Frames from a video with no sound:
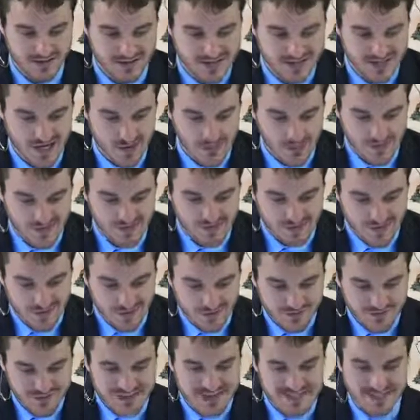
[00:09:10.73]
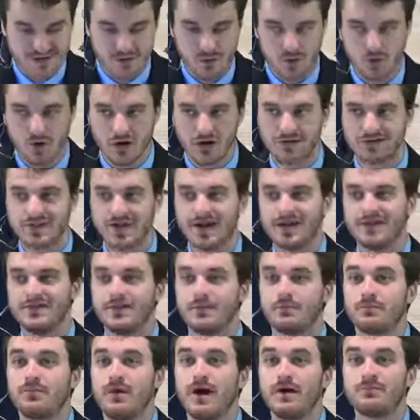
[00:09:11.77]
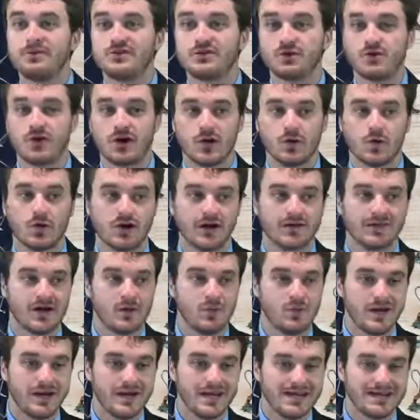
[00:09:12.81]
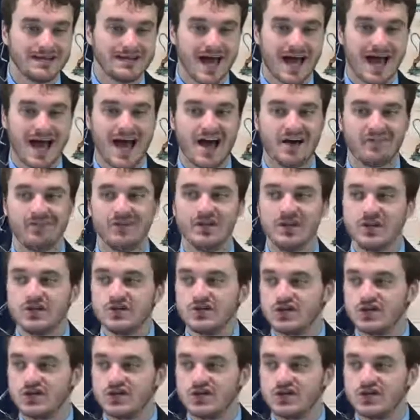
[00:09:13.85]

is that we've failed to see the preparatory work that we need to have